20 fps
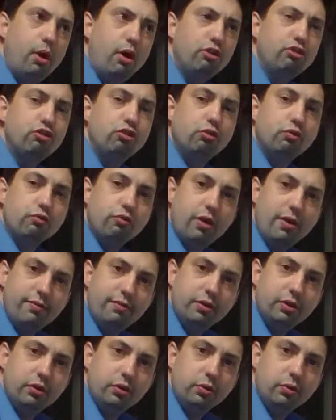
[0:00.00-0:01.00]
marginal
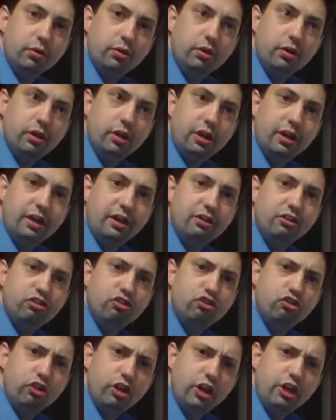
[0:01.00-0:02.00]
revenue
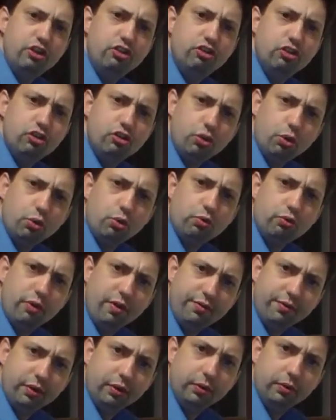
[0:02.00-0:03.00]
is change in
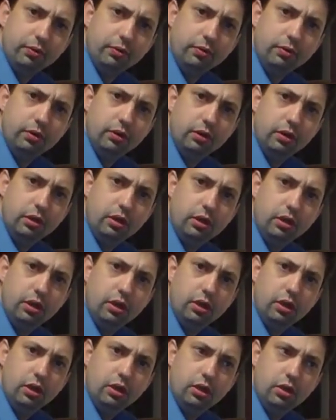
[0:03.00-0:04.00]
total revenue.
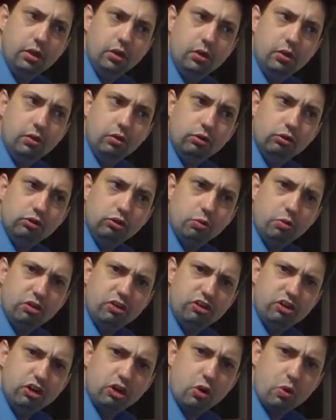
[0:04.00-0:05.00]

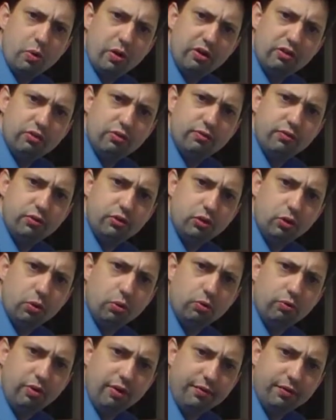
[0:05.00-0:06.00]
So what's the equation for
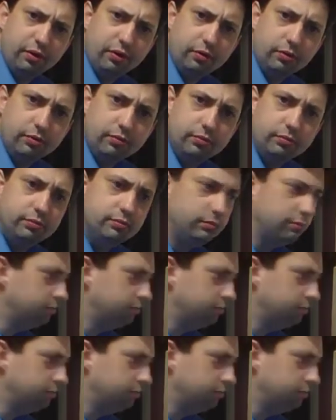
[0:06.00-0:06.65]
total revenue?